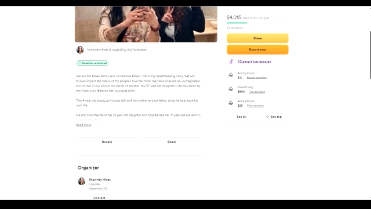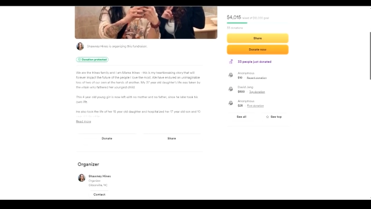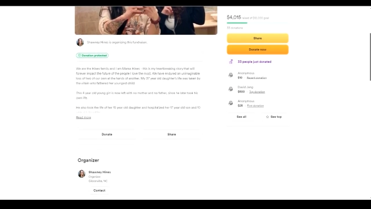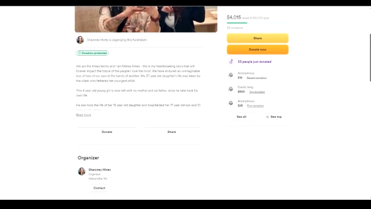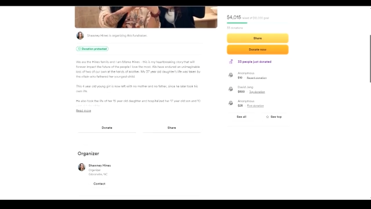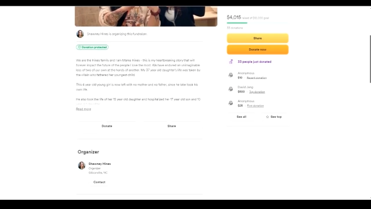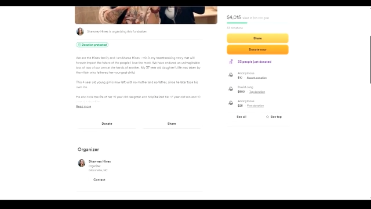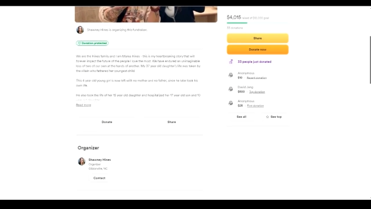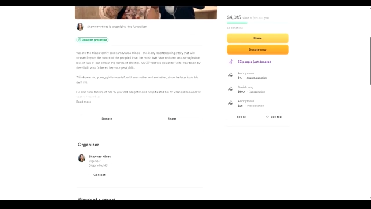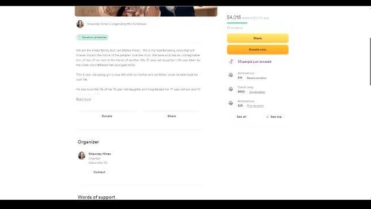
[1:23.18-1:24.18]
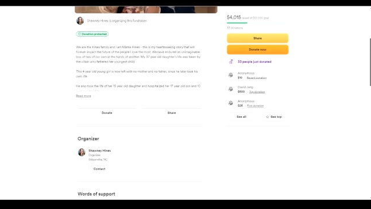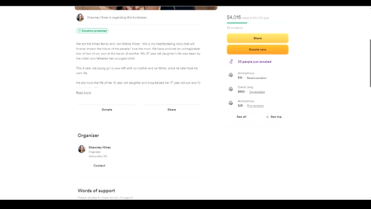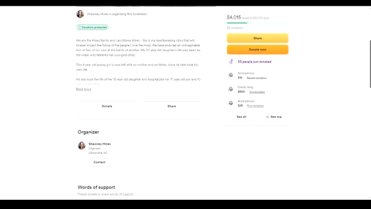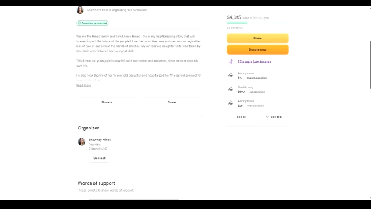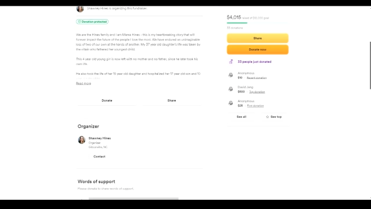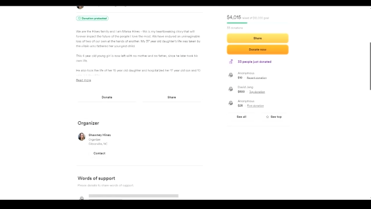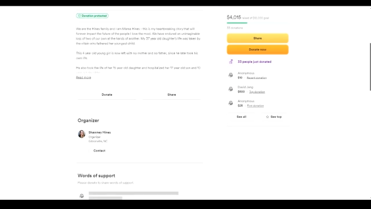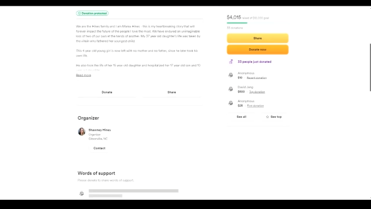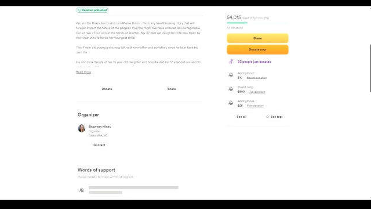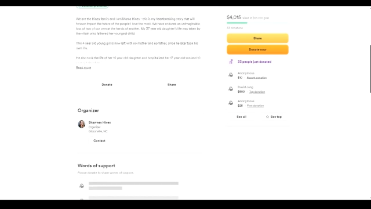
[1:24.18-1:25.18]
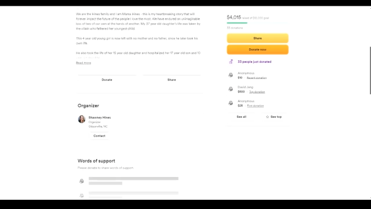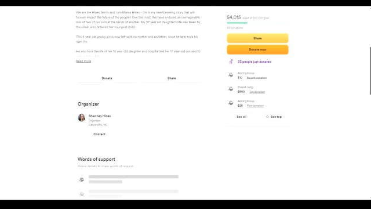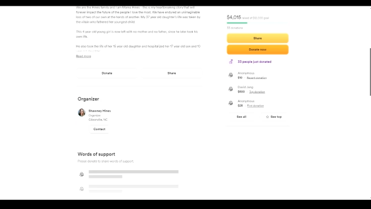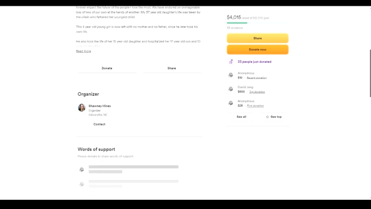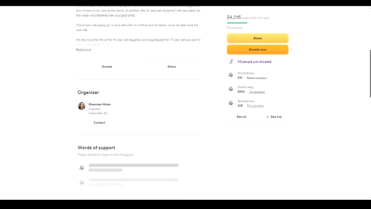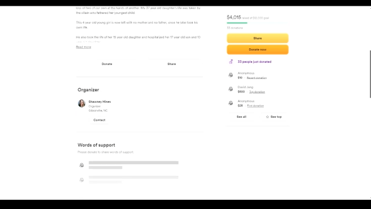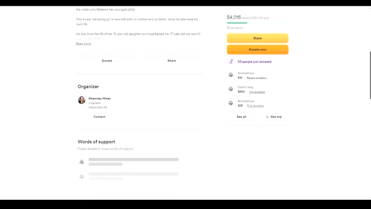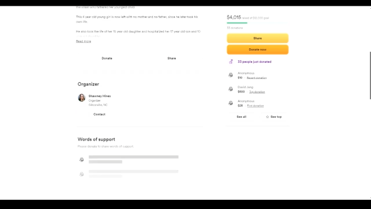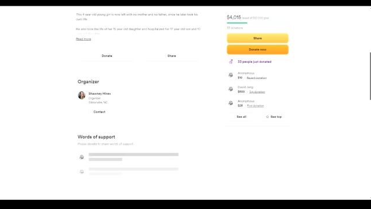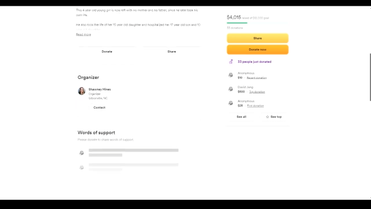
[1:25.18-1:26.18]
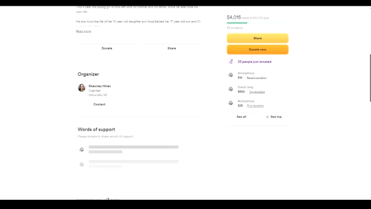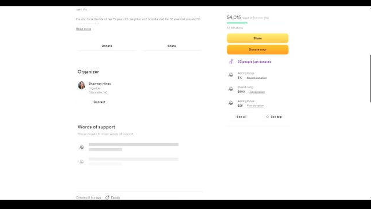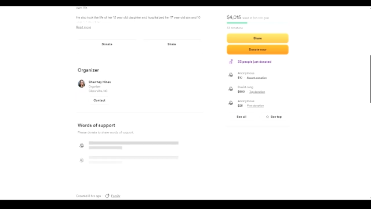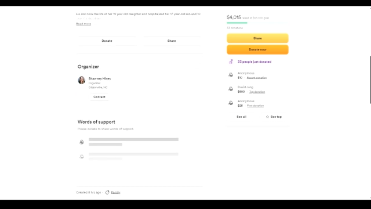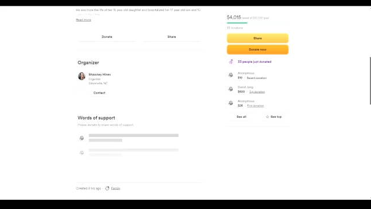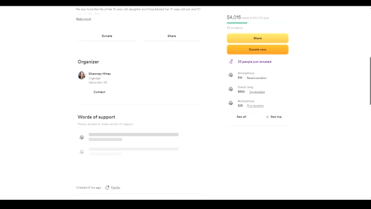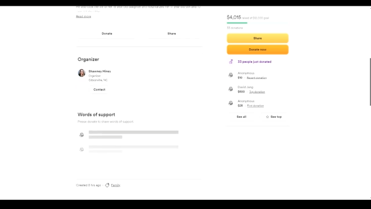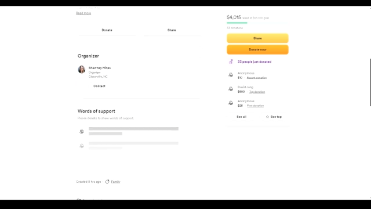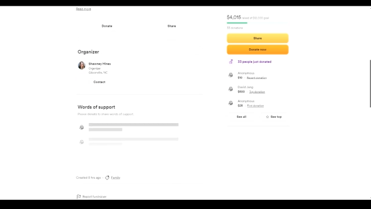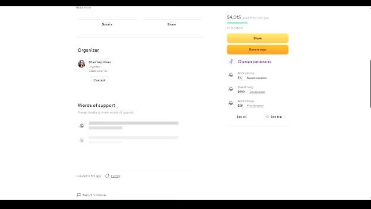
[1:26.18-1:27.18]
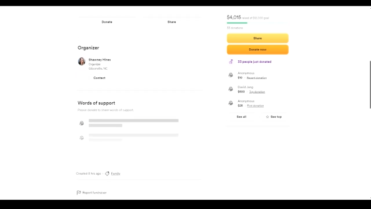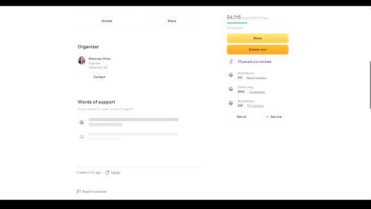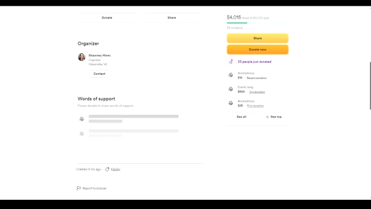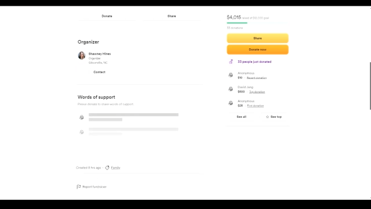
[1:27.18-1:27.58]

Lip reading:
[unreadable: no face in view]